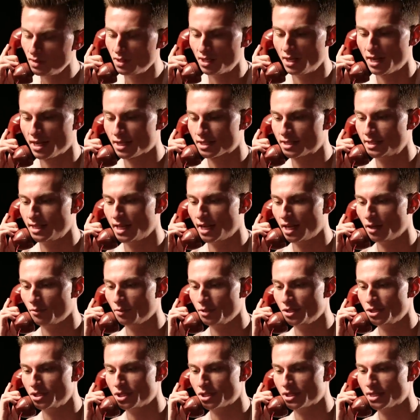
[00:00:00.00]
the next day,
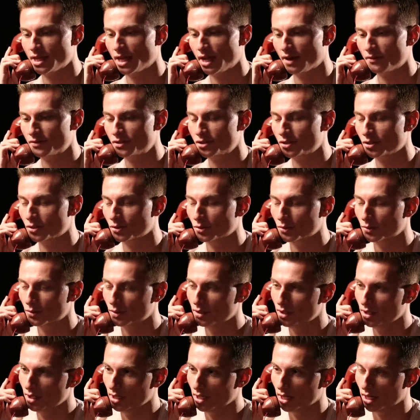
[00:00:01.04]
we just have to,
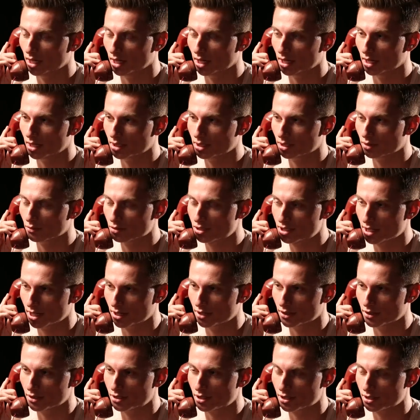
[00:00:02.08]
you know,
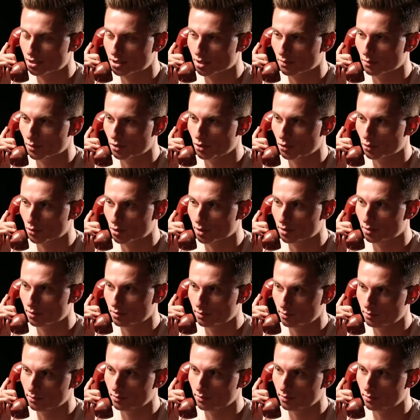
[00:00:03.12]
send her to someone who can